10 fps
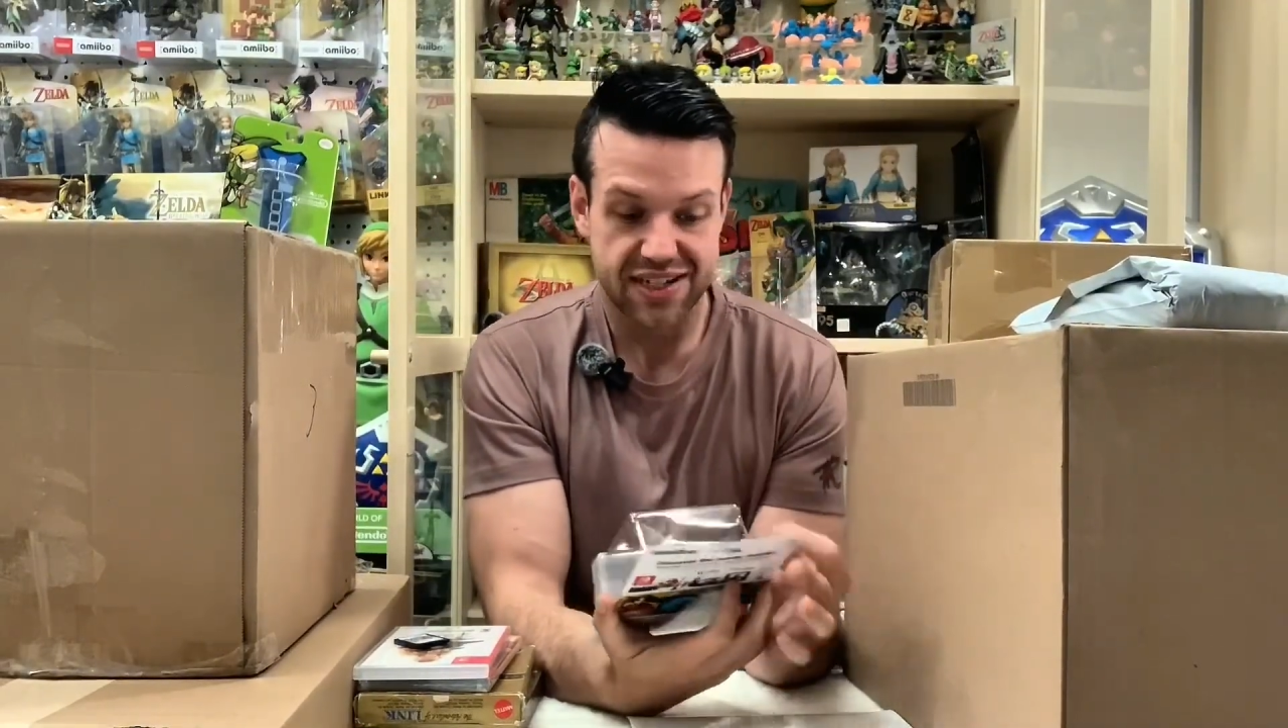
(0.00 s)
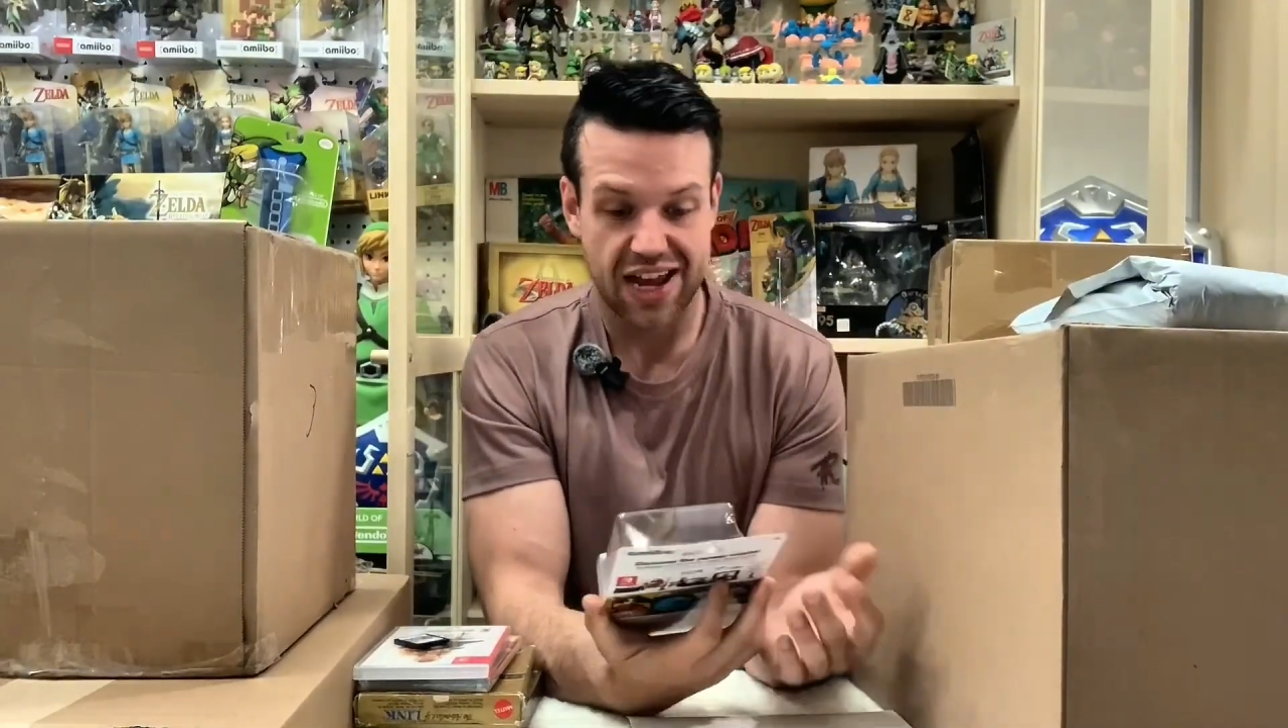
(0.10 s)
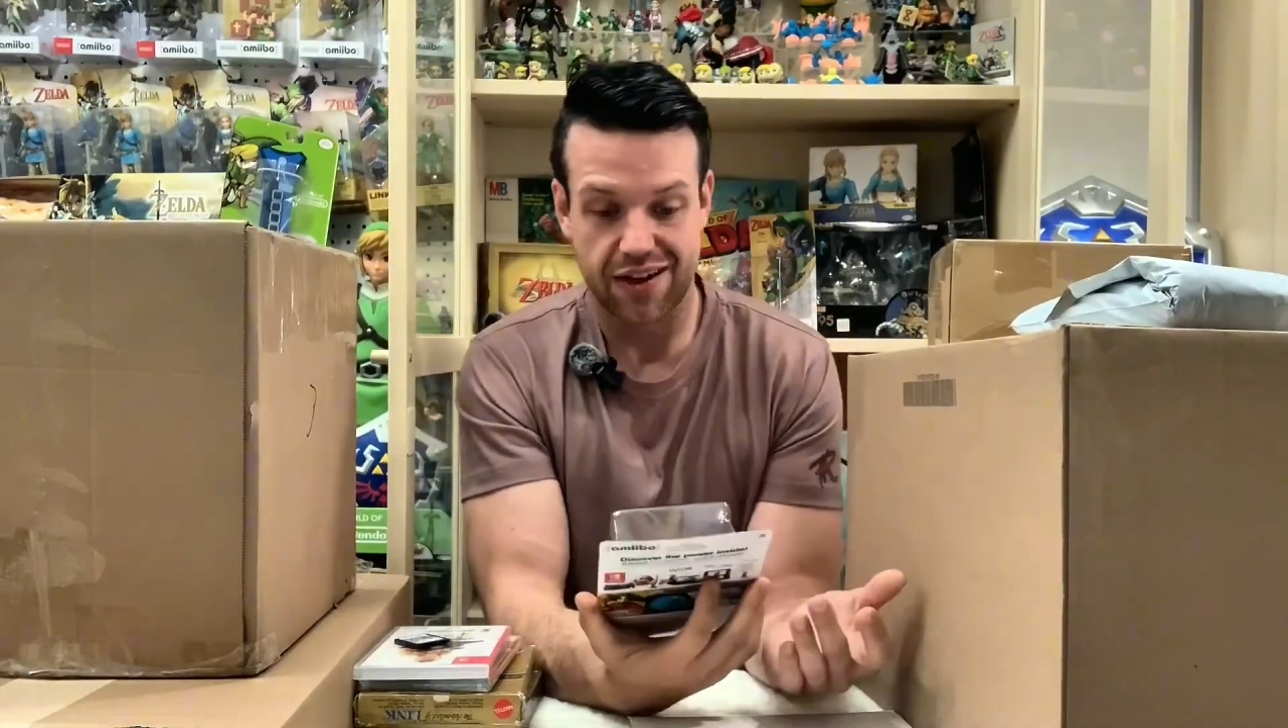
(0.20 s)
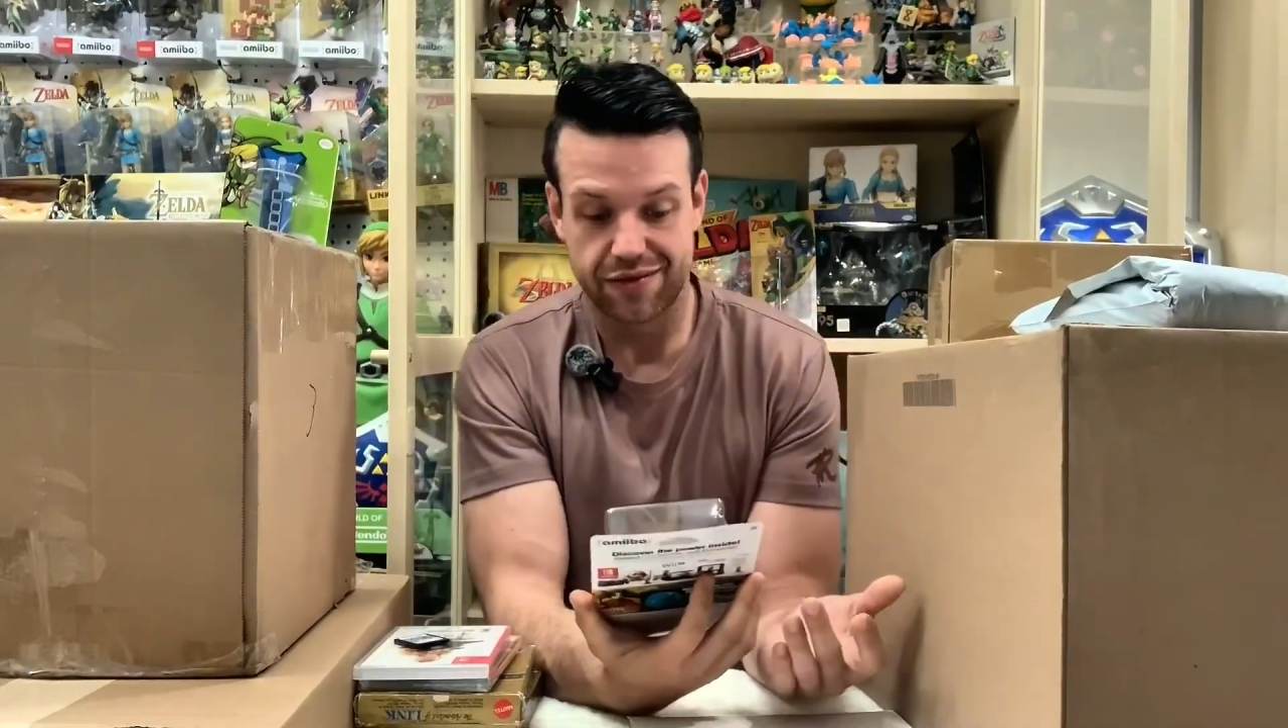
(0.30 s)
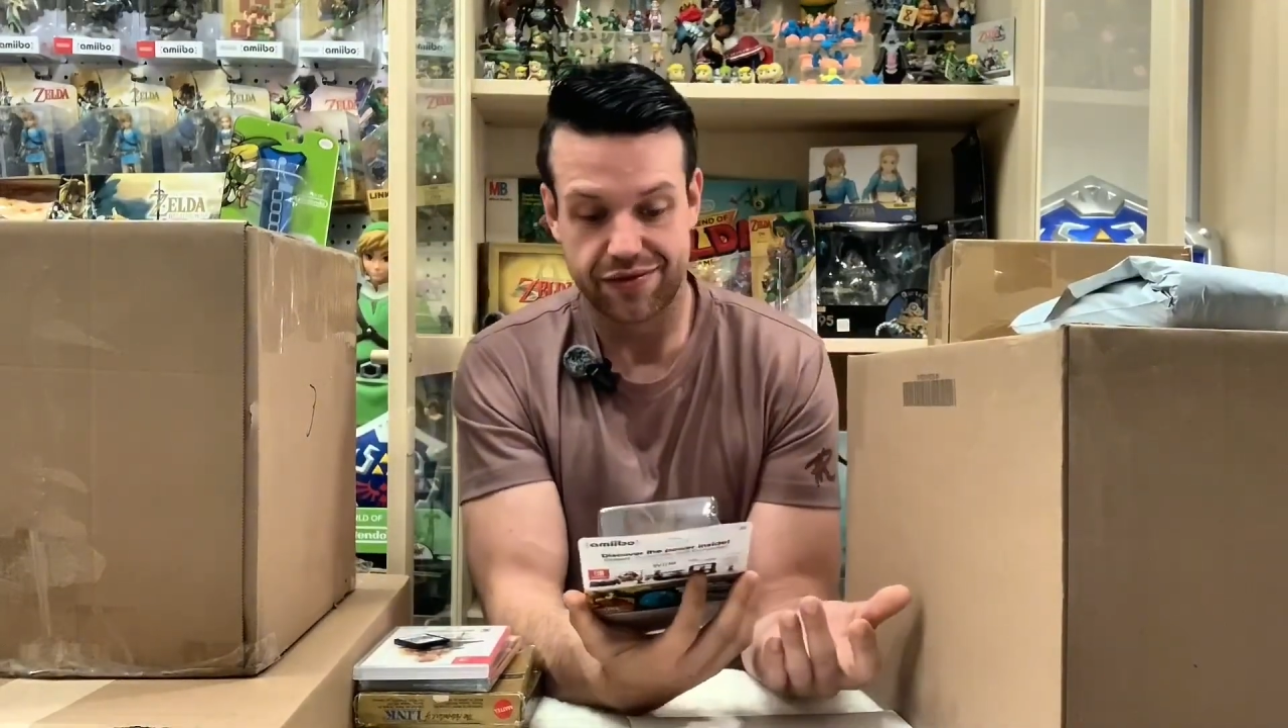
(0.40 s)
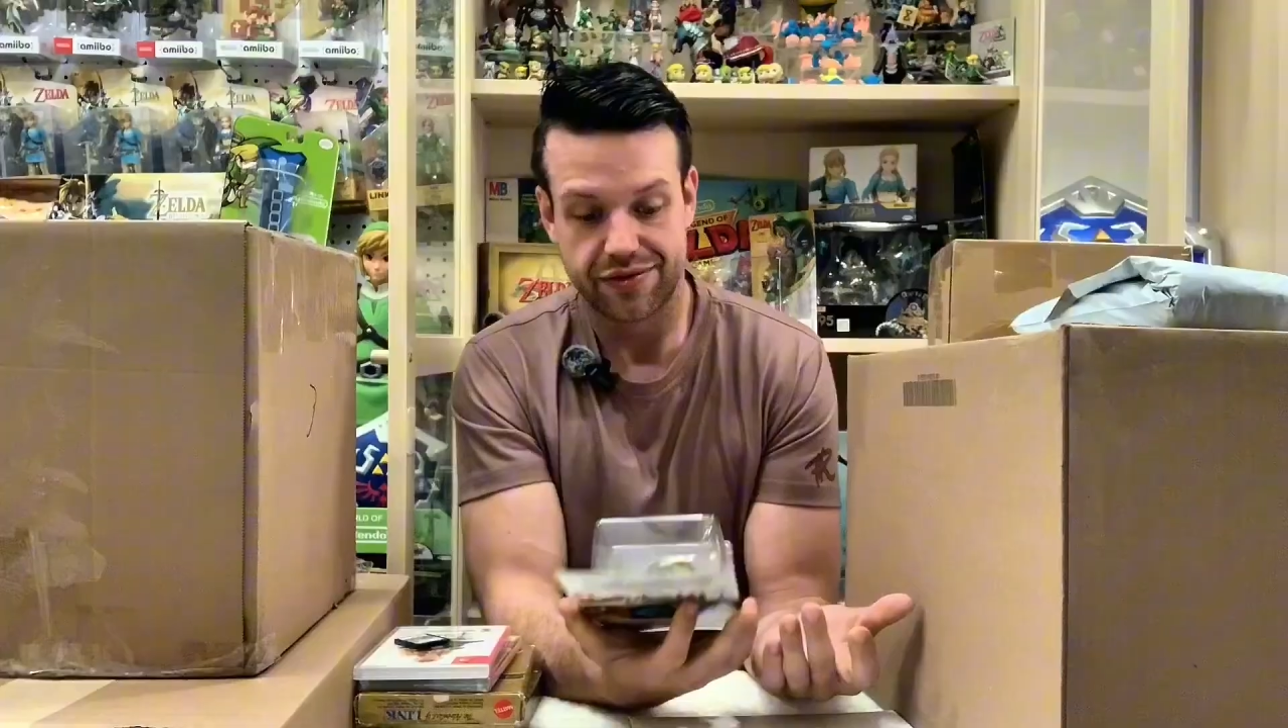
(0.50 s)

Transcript: to have